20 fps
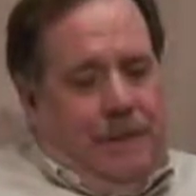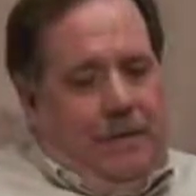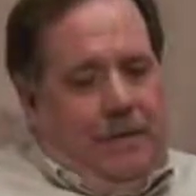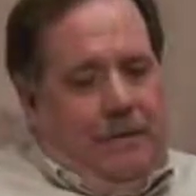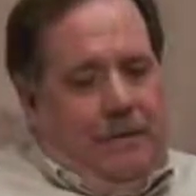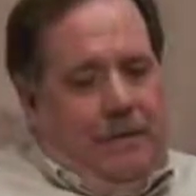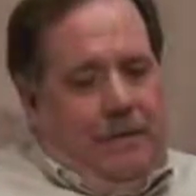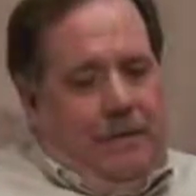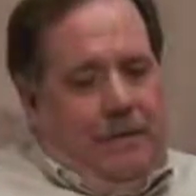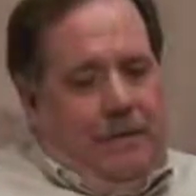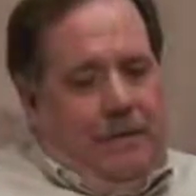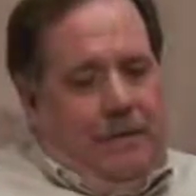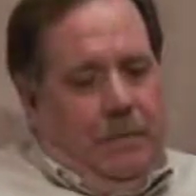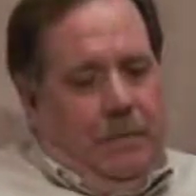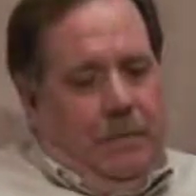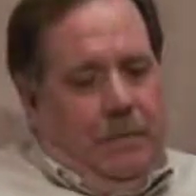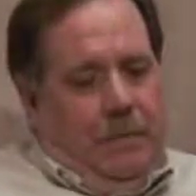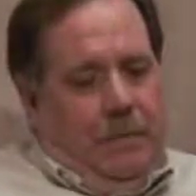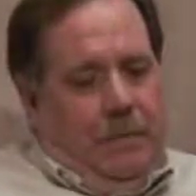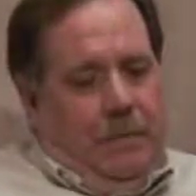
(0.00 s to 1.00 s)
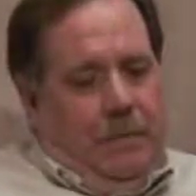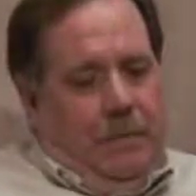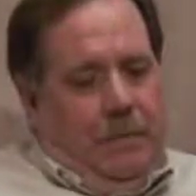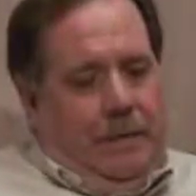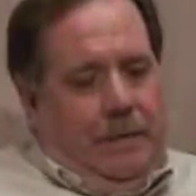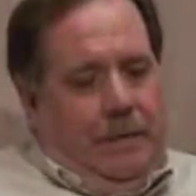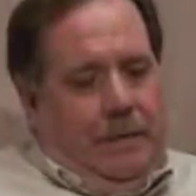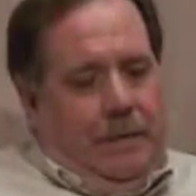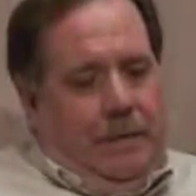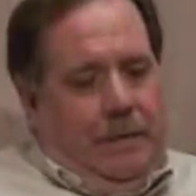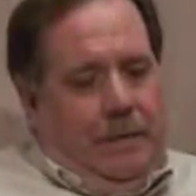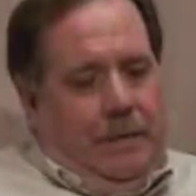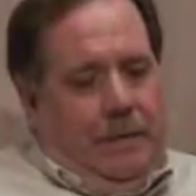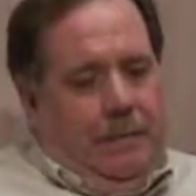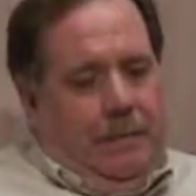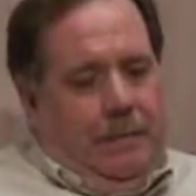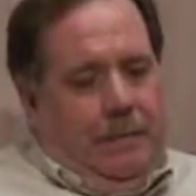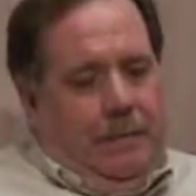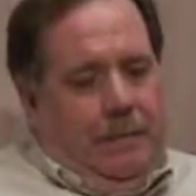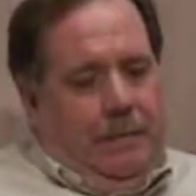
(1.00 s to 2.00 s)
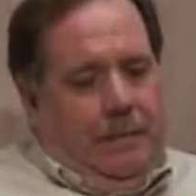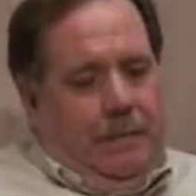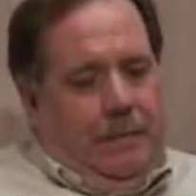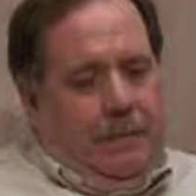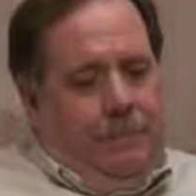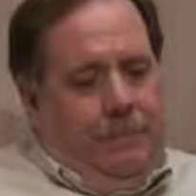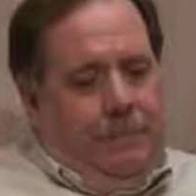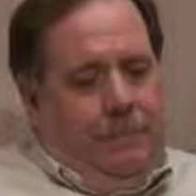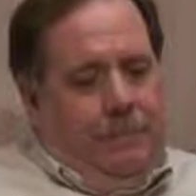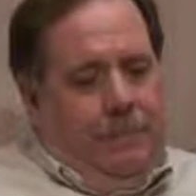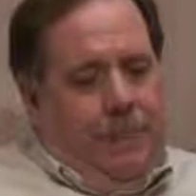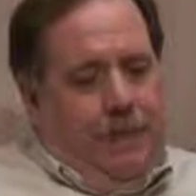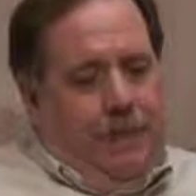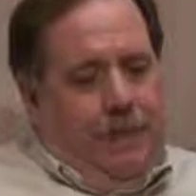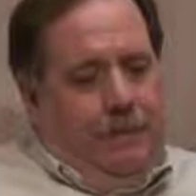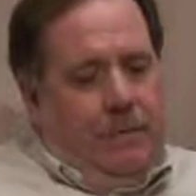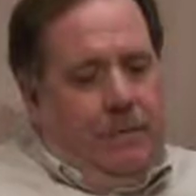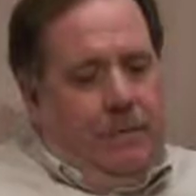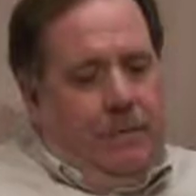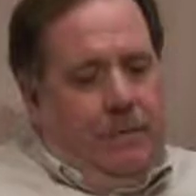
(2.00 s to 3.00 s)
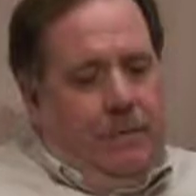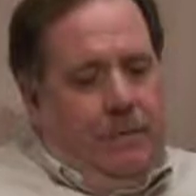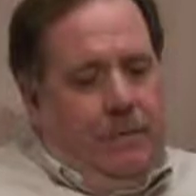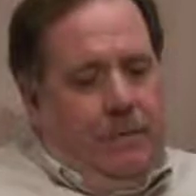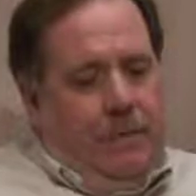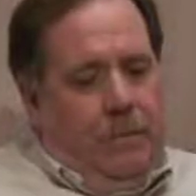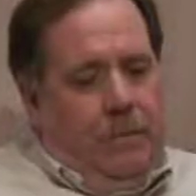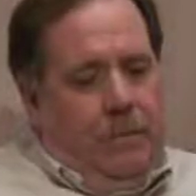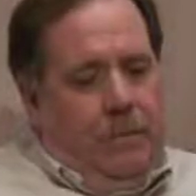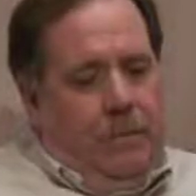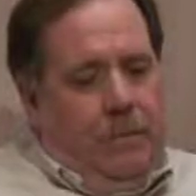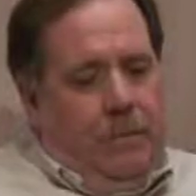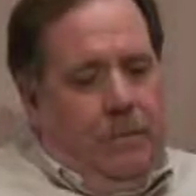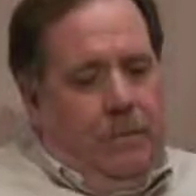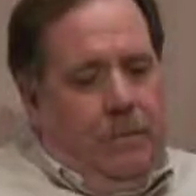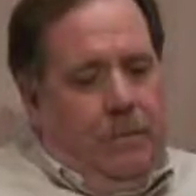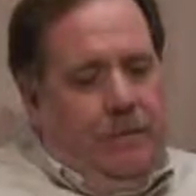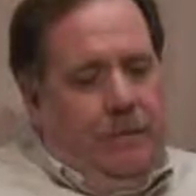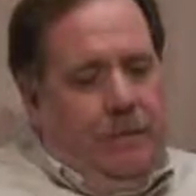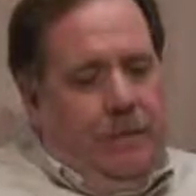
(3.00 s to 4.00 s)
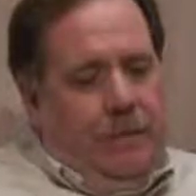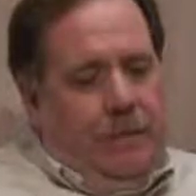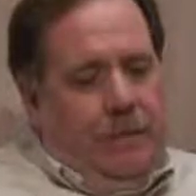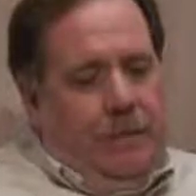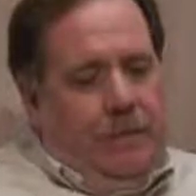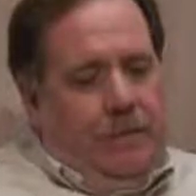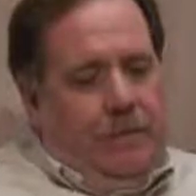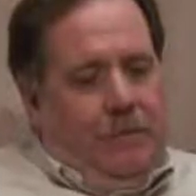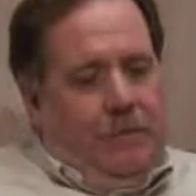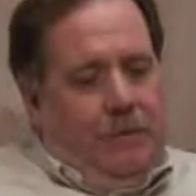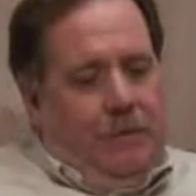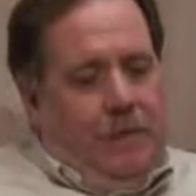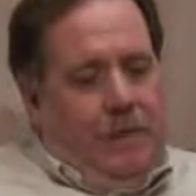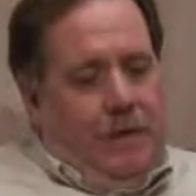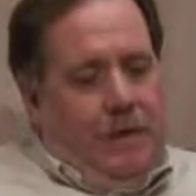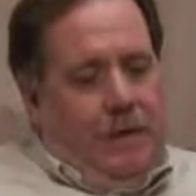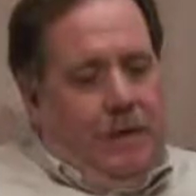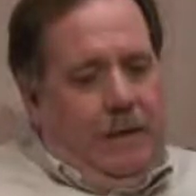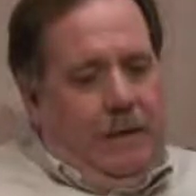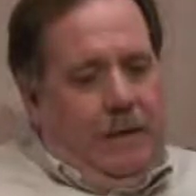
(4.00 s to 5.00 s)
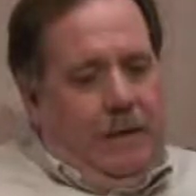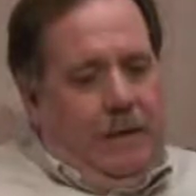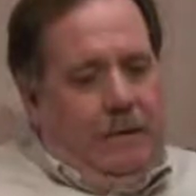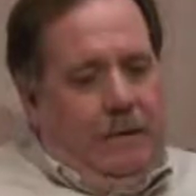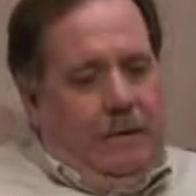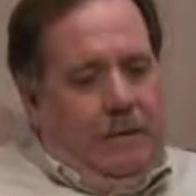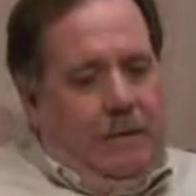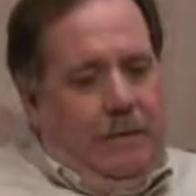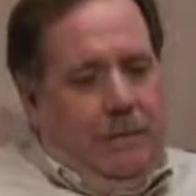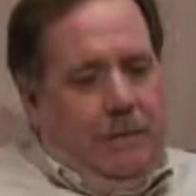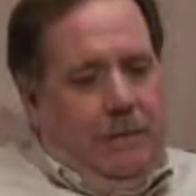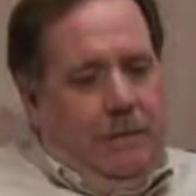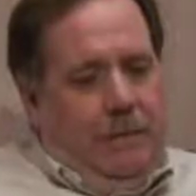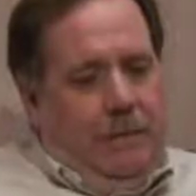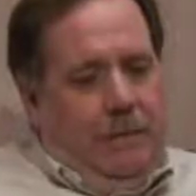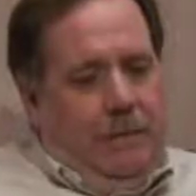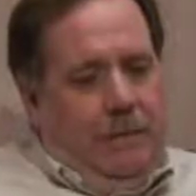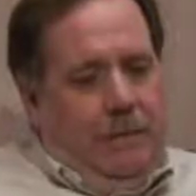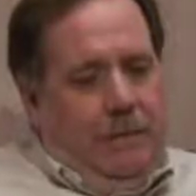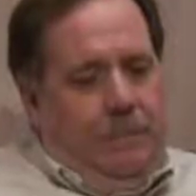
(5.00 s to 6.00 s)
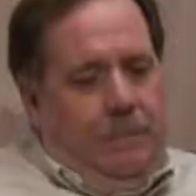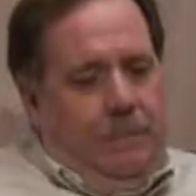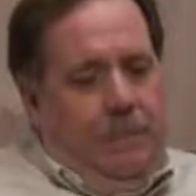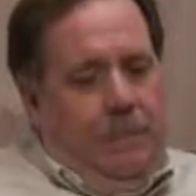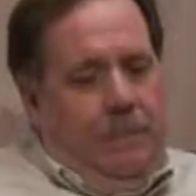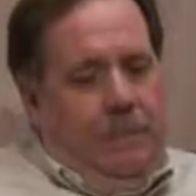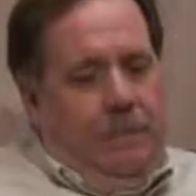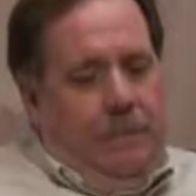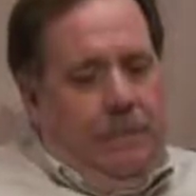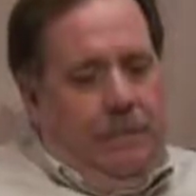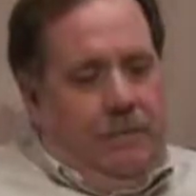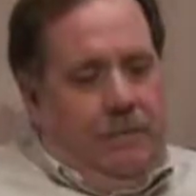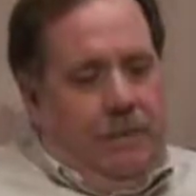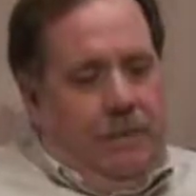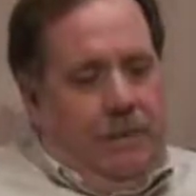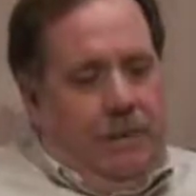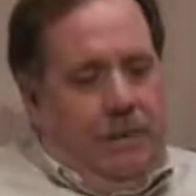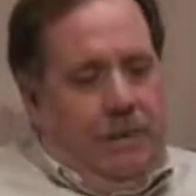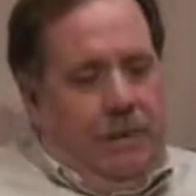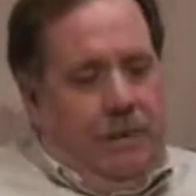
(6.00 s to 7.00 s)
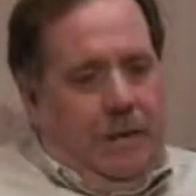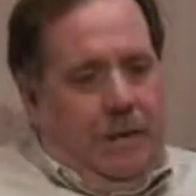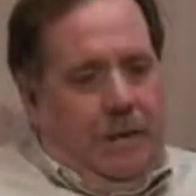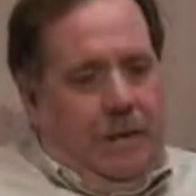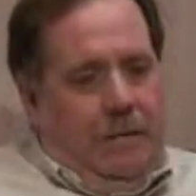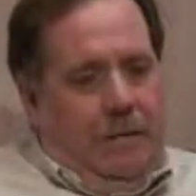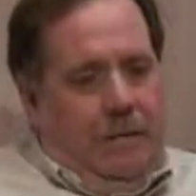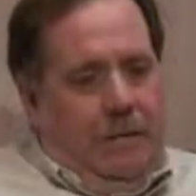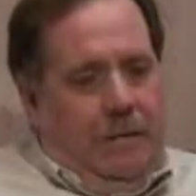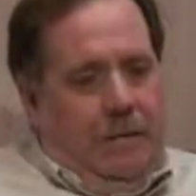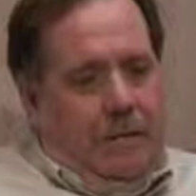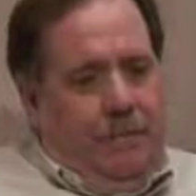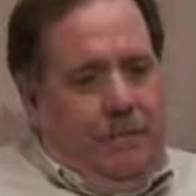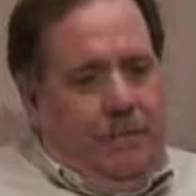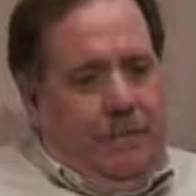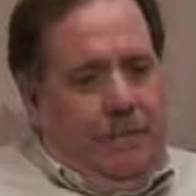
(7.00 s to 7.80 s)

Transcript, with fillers: and seeing the way that um, Frank Lorenzo was treating um, all of Eastern Airlines,